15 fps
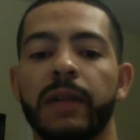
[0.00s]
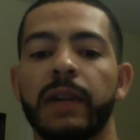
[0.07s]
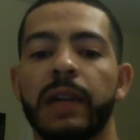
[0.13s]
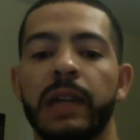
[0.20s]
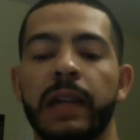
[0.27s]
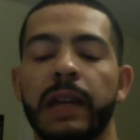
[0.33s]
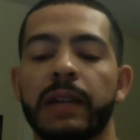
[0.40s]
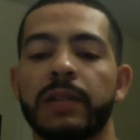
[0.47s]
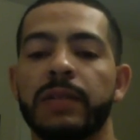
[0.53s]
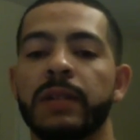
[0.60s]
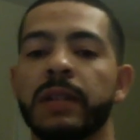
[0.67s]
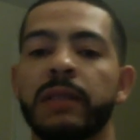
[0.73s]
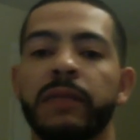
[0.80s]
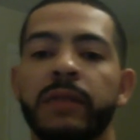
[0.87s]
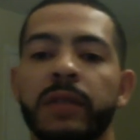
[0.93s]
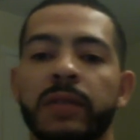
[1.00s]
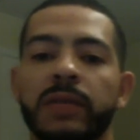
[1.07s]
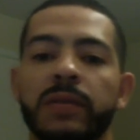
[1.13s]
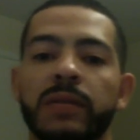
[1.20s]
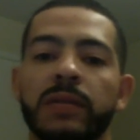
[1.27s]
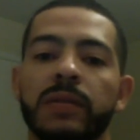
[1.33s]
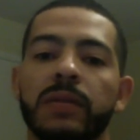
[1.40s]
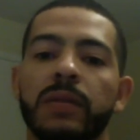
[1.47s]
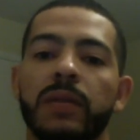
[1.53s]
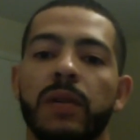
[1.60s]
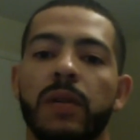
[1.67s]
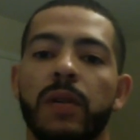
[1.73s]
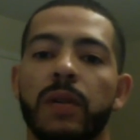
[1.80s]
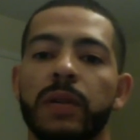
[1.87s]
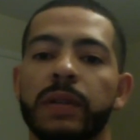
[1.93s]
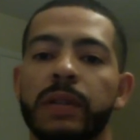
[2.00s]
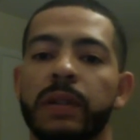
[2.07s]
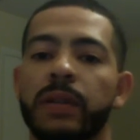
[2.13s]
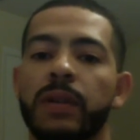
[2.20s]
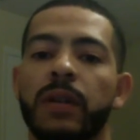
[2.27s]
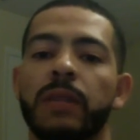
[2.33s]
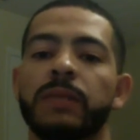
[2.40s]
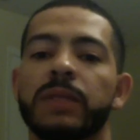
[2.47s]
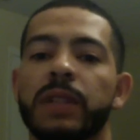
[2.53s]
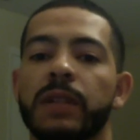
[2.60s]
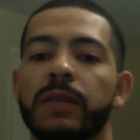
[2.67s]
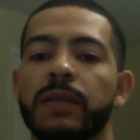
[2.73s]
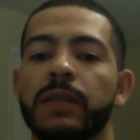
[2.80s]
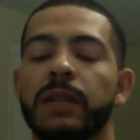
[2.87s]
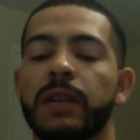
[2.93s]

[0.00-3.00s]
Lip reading: an extra individual holding their arms out